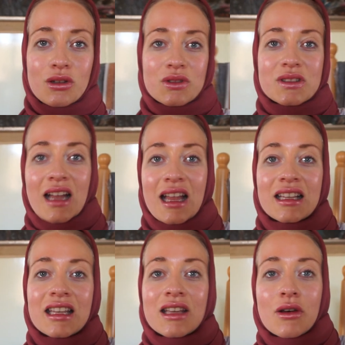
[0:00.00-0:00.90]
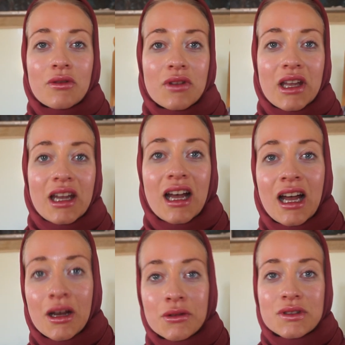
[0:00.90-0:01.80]
styling of the
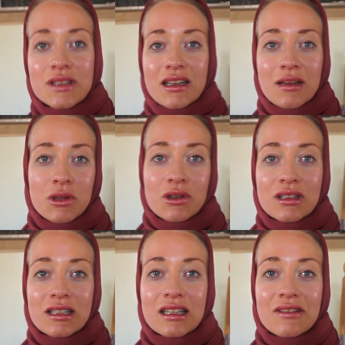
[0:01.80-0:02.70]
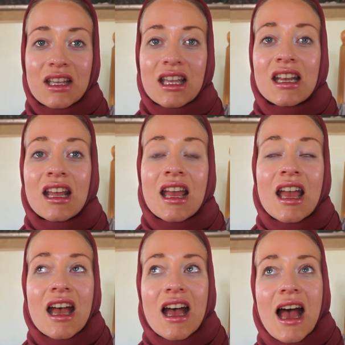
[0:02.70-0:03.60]
house that I'm currently living in,
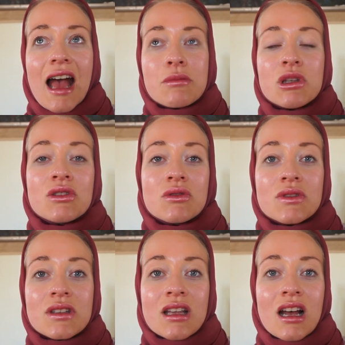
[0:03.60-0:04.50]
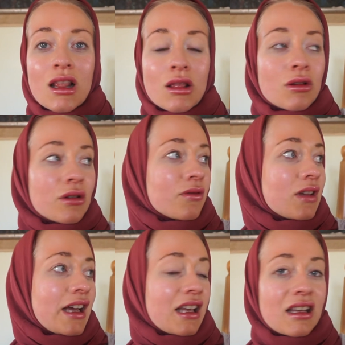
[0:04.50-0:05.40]
I've been using a lot of
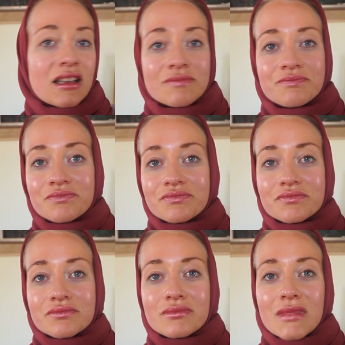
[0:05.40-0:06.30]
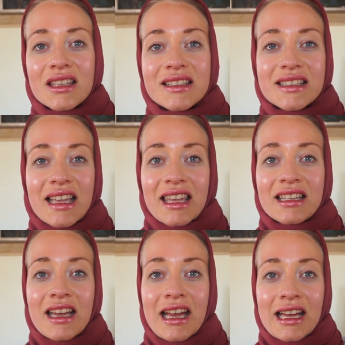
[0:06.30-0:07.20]
like
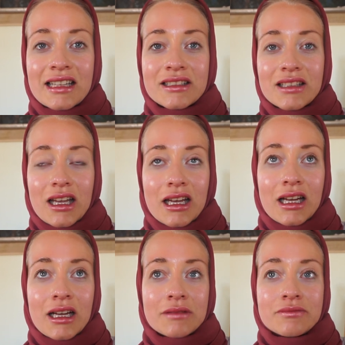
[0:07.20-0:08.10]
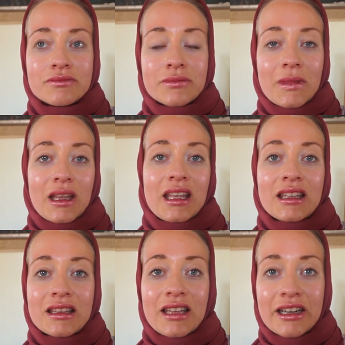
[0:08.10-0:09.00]
secondhand
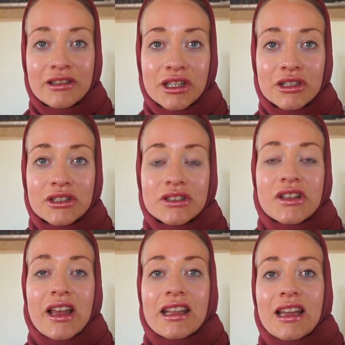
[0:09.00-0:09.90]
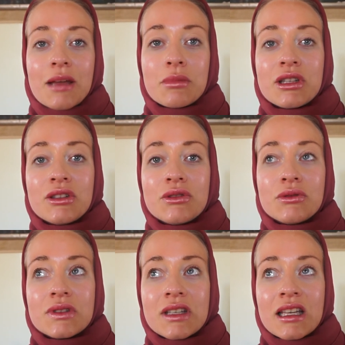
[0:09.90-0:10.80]
interiors, and I've been
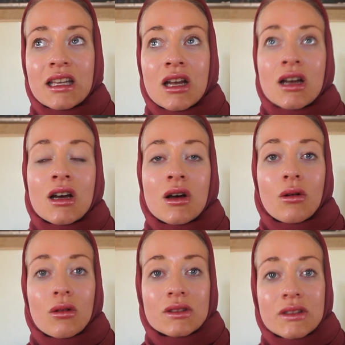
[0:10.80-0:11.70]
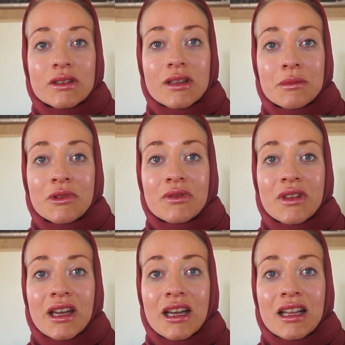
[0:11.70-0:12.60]
using also some of
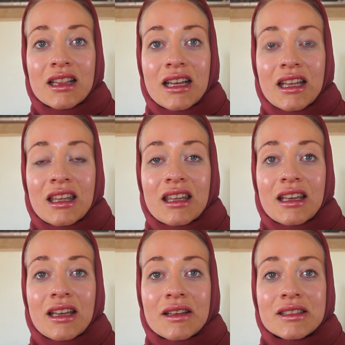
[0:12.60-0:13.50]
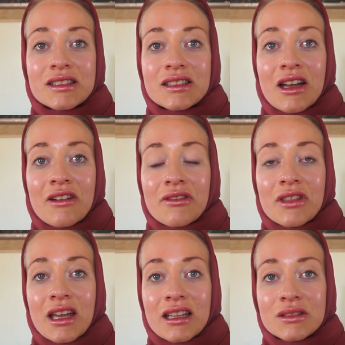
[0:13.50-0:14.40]
the stuff
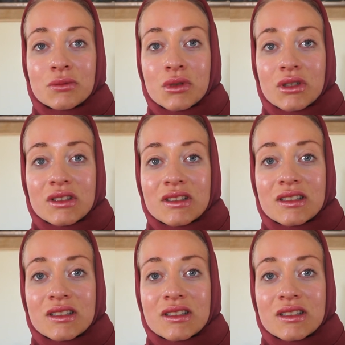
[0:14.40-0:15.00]
that was